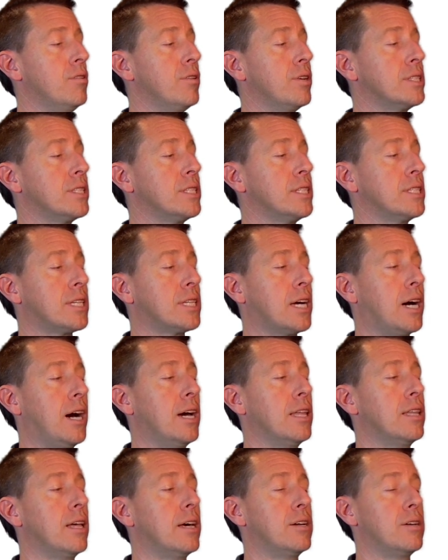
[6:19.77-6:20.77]
you can see it's
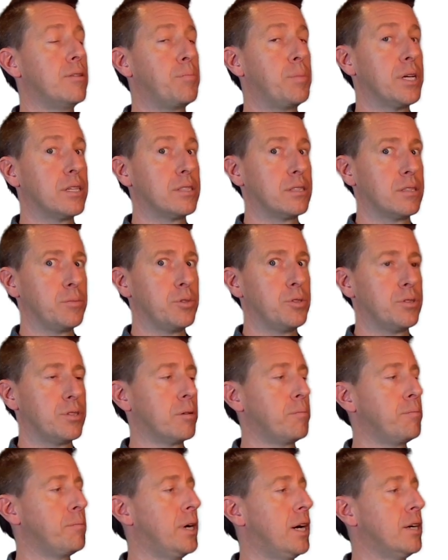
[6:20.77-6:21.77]
highlighted because I'm using a
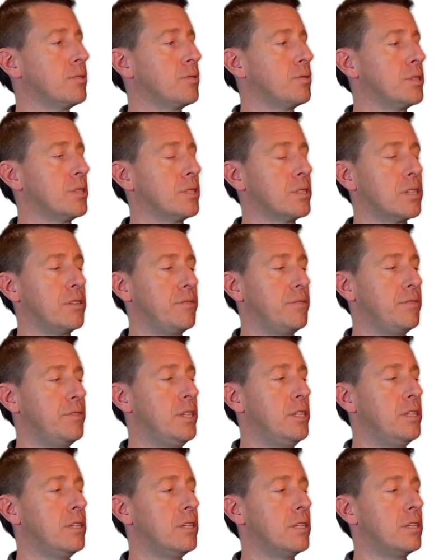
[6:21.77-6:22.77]
mouse, which is
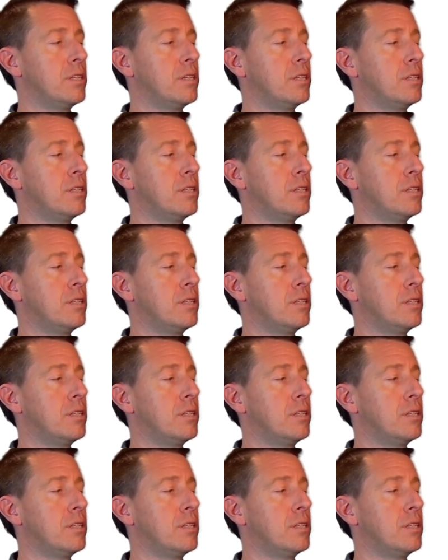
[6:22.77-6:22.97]
convenient.